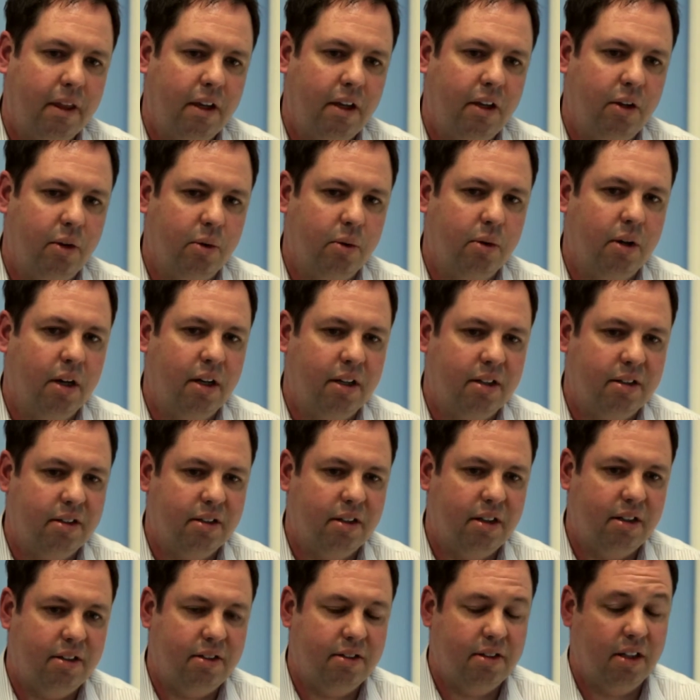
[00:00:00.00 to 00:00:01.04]
You know, and
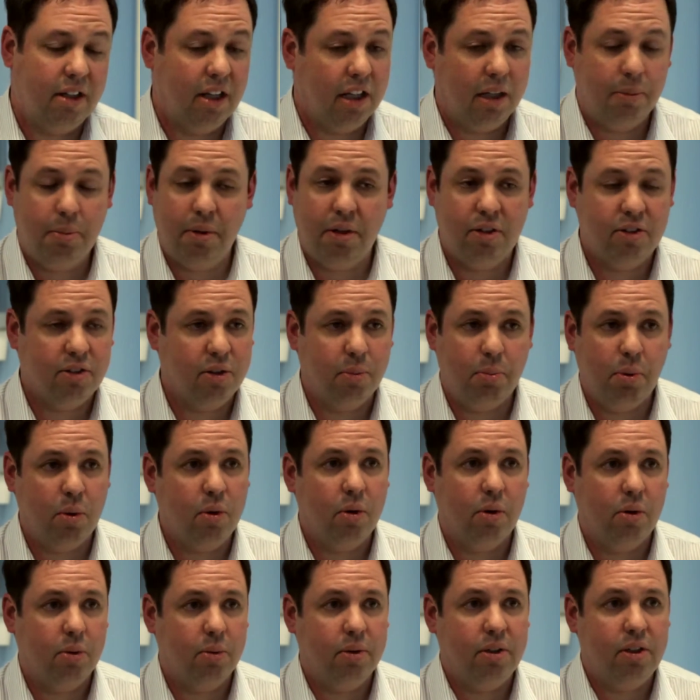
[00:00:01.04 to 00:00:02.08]
it's a little bit of
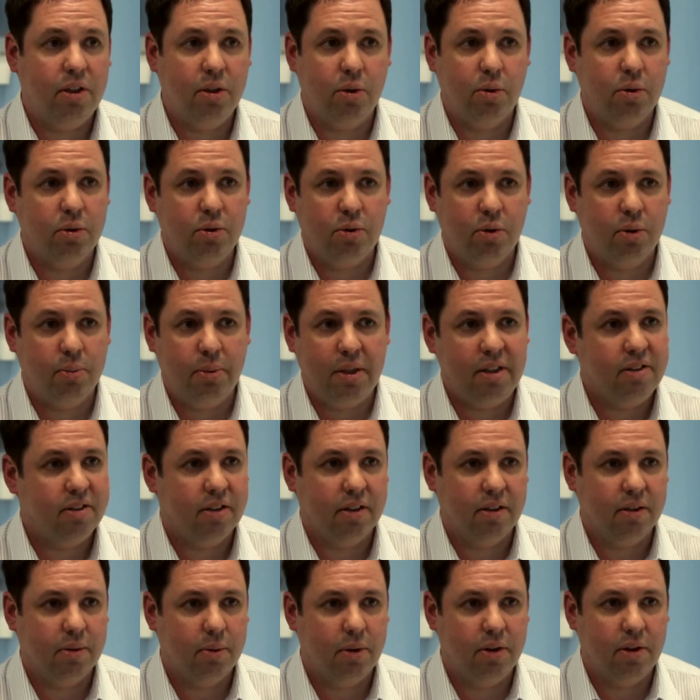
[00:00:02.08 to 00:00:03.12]
support when you go to a
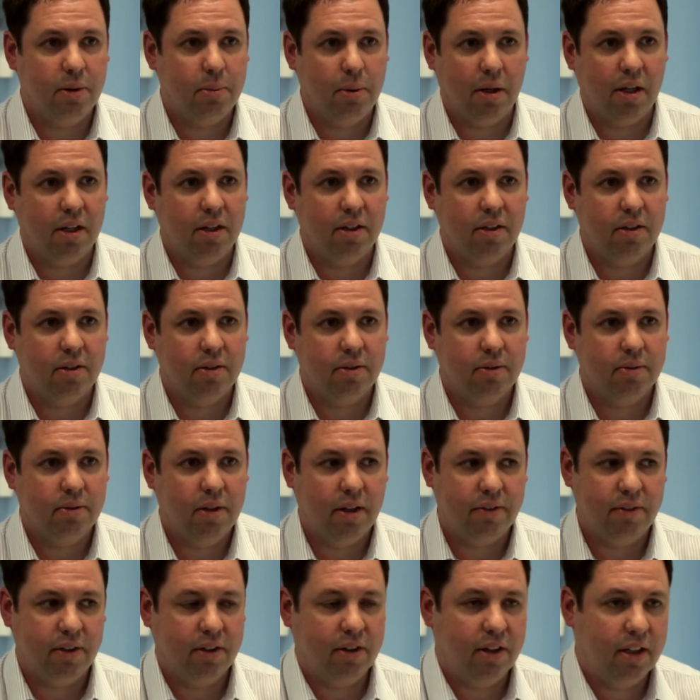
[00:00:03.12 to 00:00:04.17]
meeting with the bank,
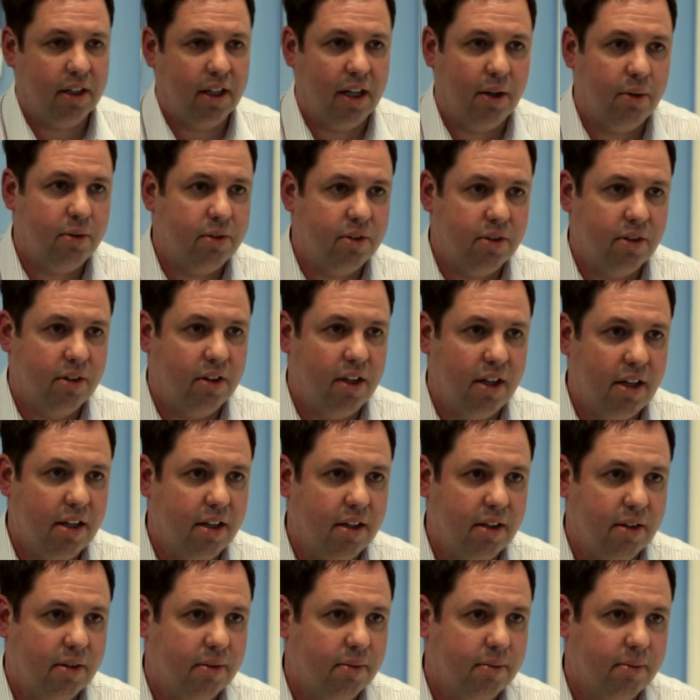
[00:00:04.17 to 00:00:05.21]
having the accountant
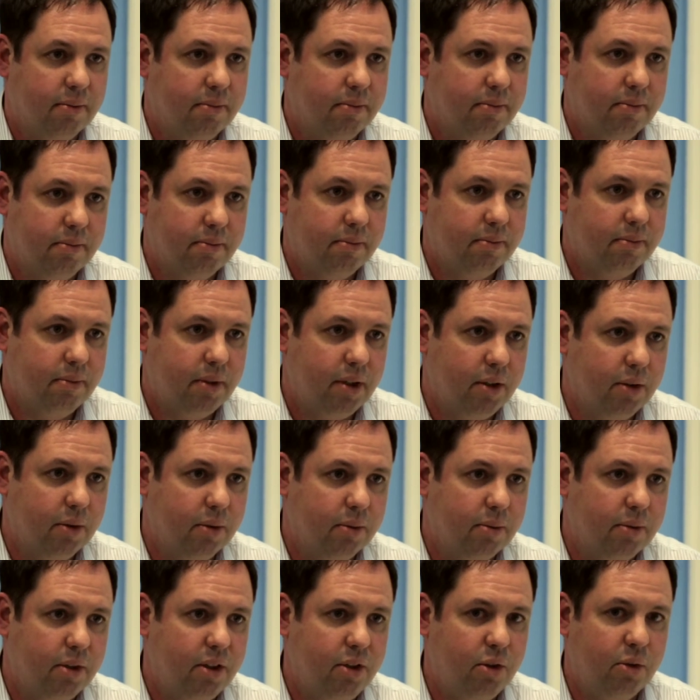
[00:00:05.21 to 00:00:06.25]
there. You
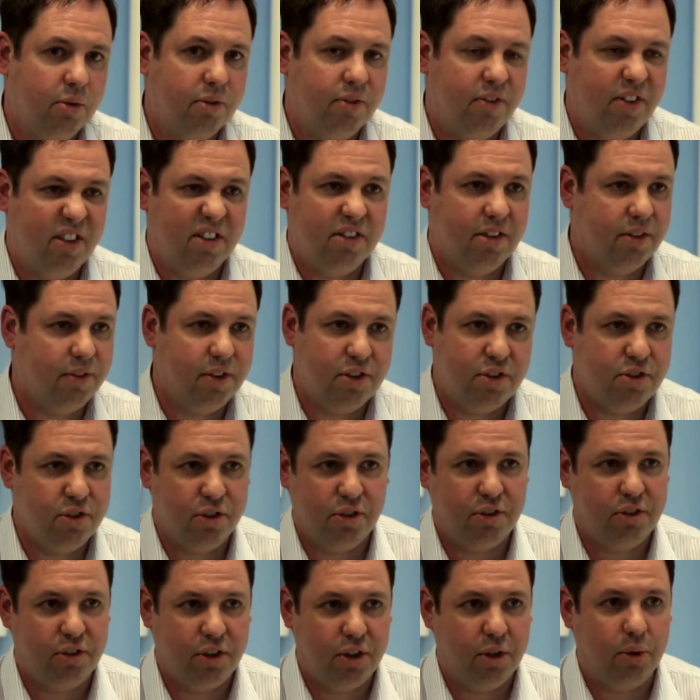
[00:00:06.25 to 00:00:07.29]
know, you don't feel as if it's
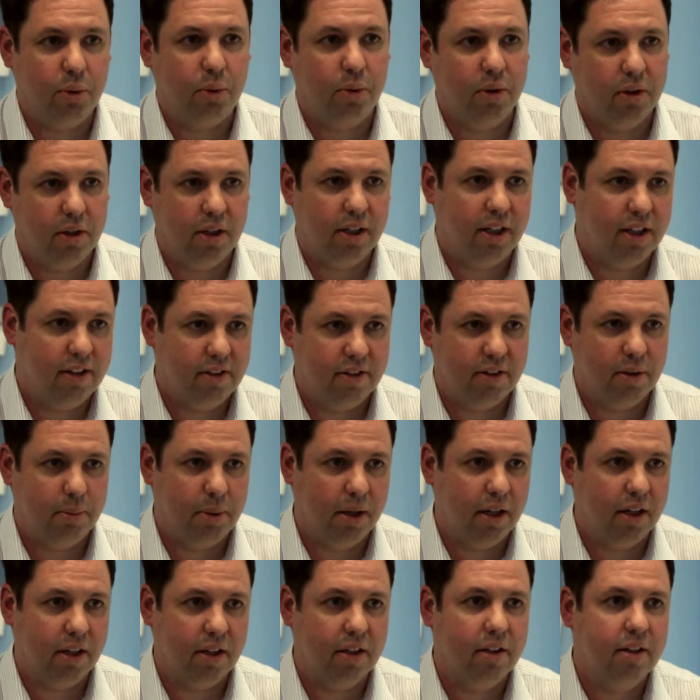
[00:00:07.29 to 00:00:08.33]
just you against the
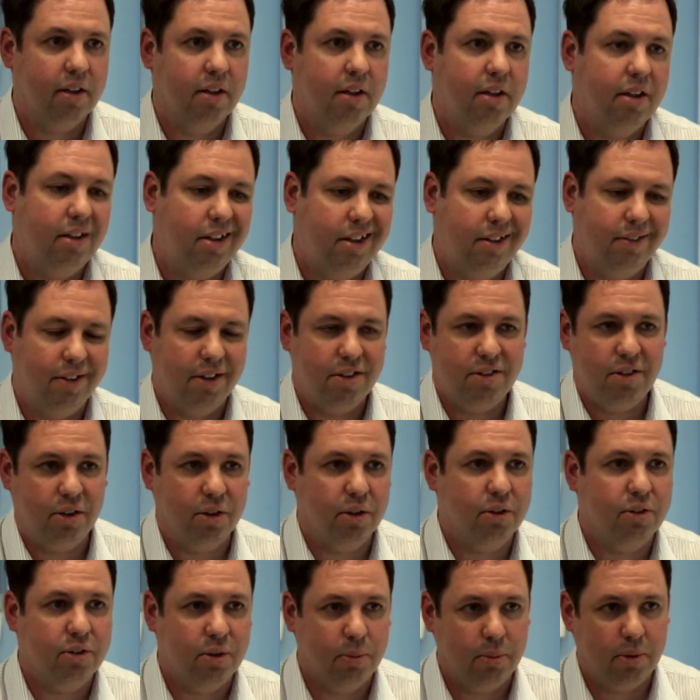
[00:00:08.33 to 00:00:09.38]
bank. You've actually
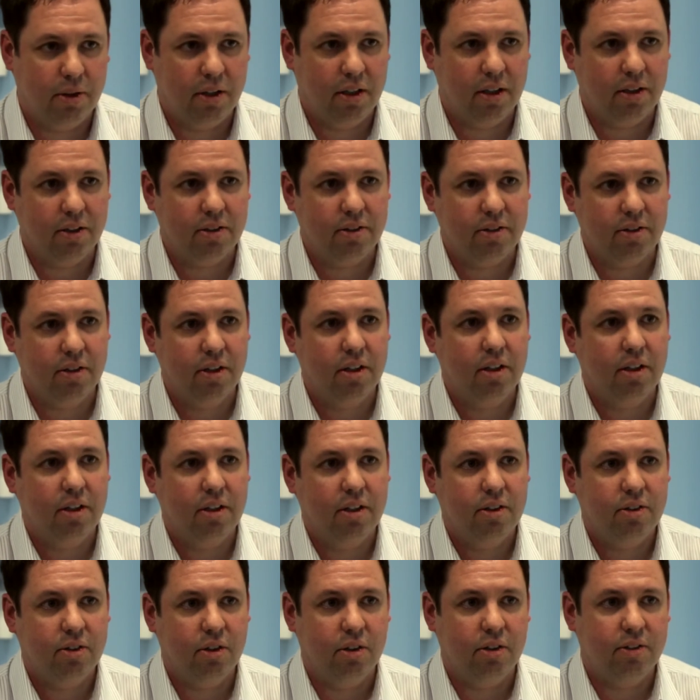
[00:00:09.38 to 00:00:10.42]
got somebody else
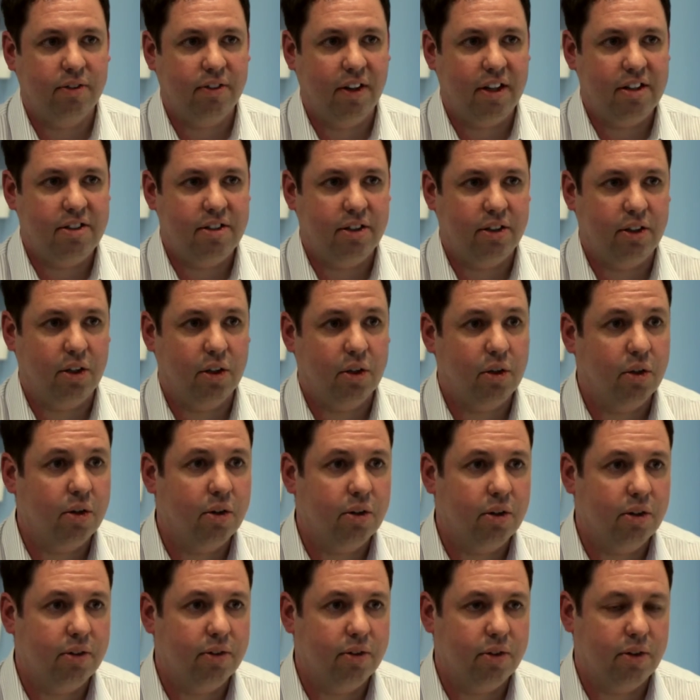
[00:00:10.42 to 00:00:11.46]
sort of fighting your
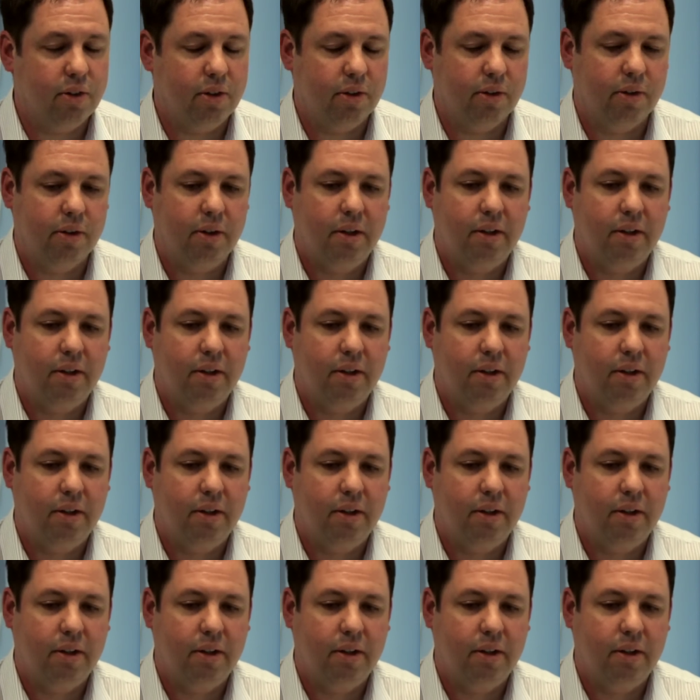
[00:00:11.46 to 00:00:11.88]
corner for you.